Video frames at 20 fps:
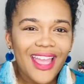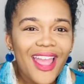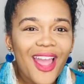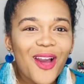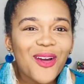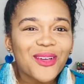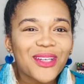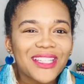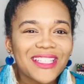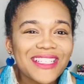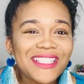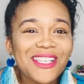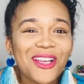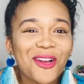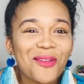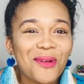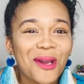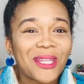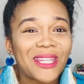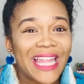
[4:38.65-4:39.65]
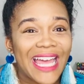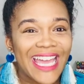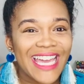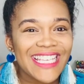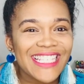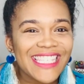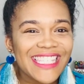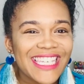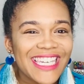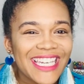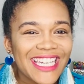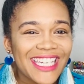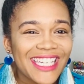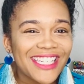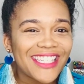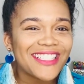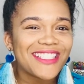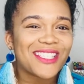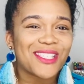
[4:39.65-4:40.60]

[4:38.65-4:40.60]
Okay, let's talk about last thing,